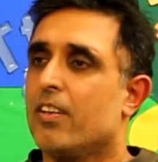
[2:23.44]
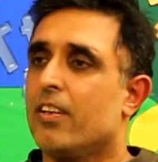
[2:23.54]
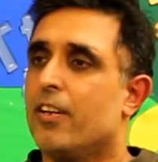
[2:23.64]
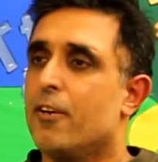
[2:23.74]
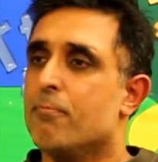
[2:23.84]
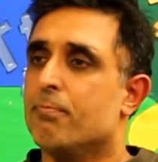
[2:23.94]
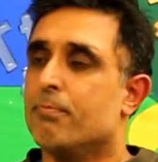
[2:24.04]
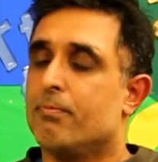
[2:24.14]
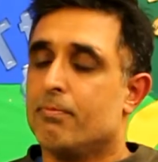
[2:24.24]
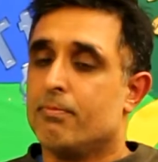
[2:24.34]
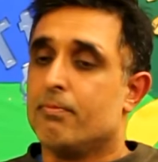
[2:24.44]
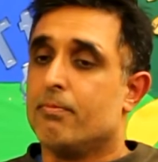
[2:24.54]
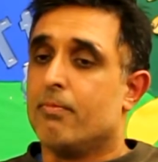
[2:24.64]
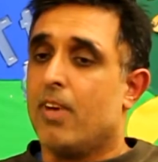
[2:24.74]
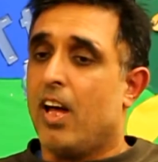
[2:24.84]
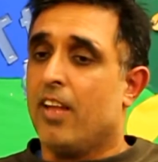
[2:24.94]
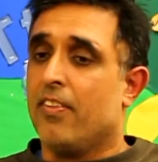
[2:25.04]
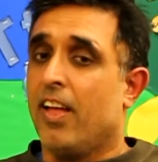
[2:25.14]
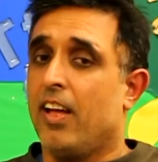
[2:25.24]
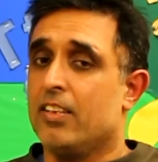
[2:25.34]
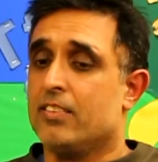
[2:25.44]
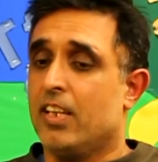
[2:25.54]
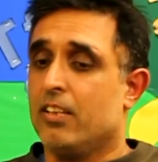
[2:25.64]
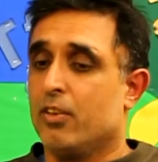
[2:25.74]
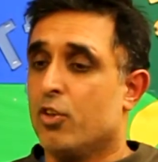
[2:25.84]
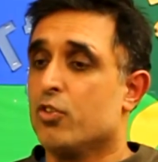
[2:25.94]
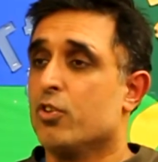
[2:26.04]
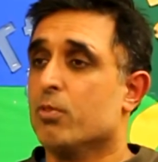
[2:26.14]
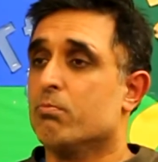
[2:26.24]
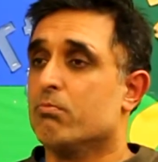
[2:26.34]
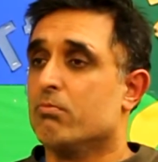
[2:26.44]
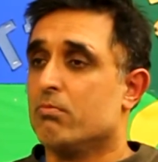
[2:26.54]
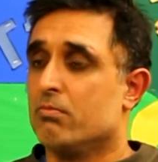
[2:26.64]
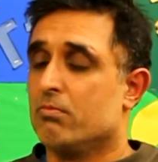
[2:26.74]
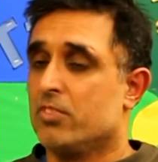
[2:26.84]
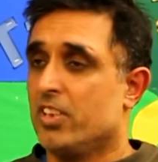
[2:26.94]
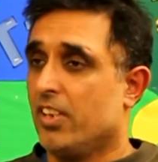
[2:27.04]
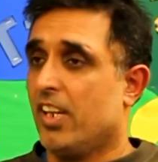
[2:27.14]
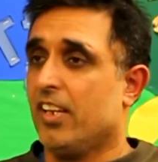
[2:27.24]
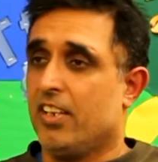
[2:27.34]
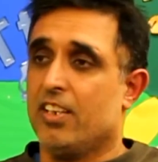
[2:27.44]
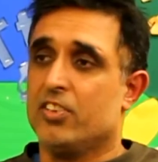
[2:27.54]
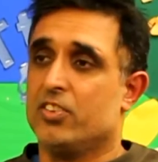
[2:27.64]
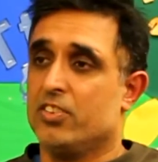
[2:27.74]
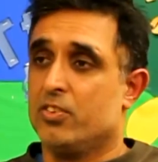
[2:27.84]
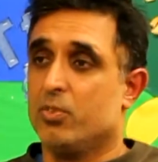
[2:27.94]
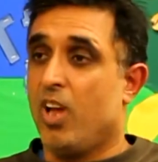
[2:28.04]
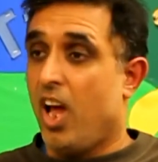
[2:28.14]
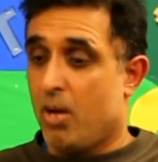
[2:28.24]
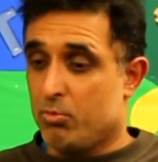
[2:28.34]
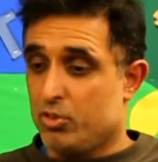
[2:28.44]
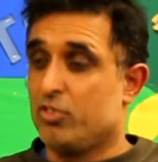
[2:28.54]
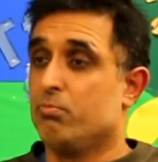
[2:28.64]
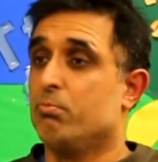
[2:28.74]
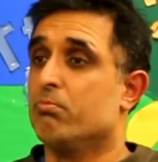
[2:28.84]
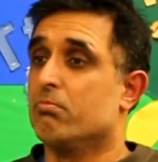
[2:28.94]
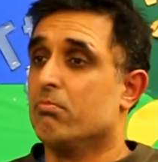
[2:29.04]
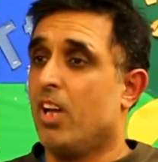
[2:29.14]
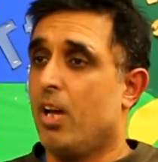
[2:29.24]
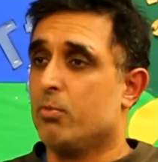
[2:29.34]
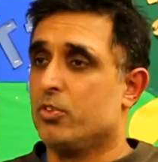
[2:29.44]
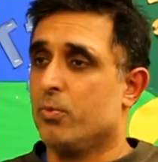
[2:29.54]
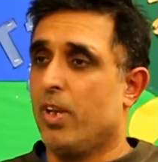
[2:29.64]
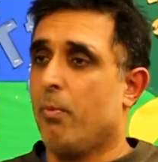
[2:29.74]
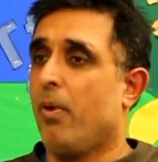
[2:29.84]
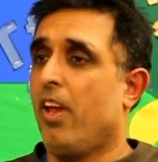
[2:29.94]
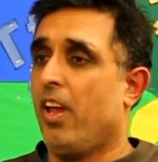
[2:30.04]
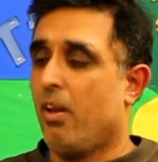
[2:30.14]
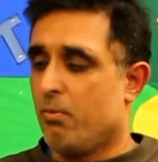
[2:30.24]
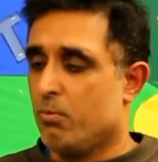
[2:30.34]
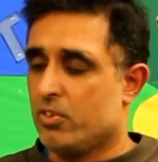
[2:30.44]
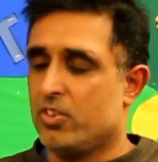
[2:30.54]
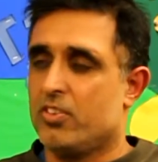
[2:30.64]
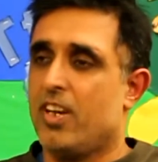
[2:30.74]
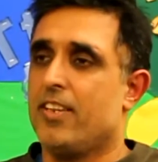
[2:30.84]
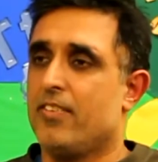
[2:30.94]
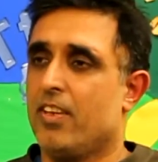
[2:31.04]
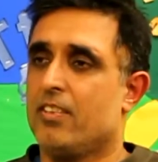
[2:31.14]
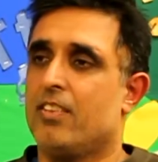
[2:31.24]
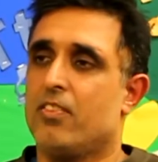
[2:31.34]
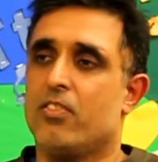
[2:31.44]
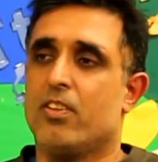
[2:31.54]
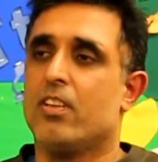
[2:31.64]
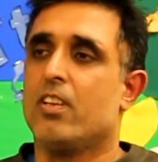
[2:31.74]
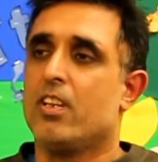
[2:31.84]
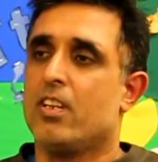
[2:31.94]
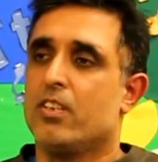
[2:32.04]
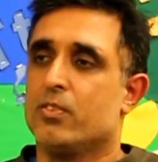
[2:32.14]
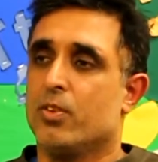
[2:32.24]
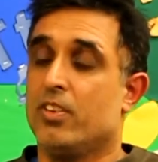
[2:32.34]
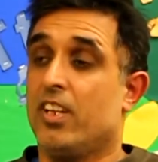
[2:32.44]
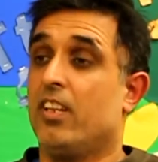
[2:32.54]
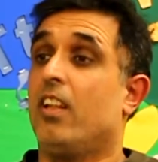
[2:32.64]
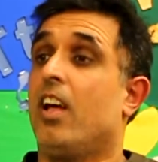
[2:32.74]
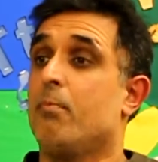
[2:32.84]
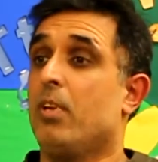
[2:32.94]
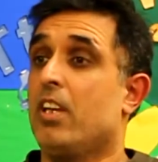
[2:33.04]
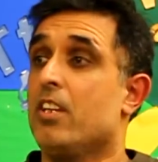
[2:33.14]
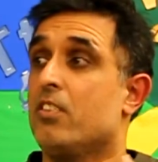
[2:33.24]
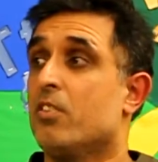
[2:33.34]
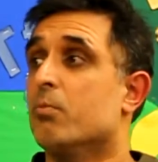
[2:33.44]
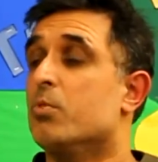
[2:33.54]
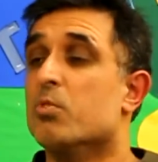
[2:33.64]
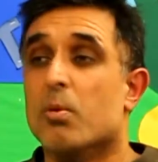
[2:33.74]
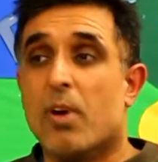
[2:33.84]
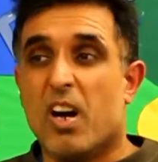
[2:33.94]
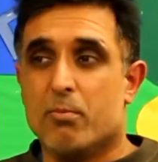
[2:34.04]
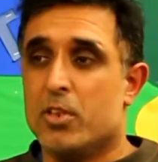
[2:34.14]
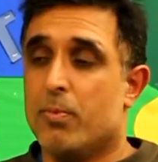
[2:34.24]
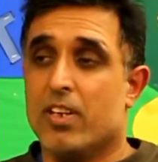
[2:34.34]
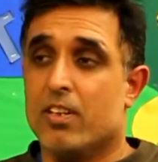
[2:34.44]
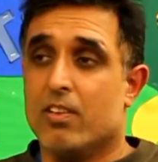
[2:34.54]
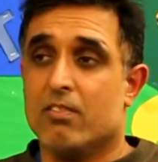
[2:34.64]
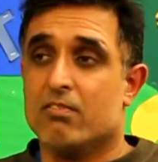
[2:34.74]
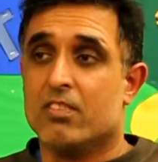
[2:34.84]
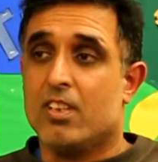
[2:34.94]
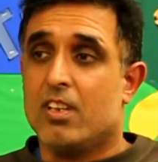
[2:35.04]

And that is then cut up, certain calculations are done, how much will it weigh, what's the size of it, etc. So then that'll be heated up to about, depending on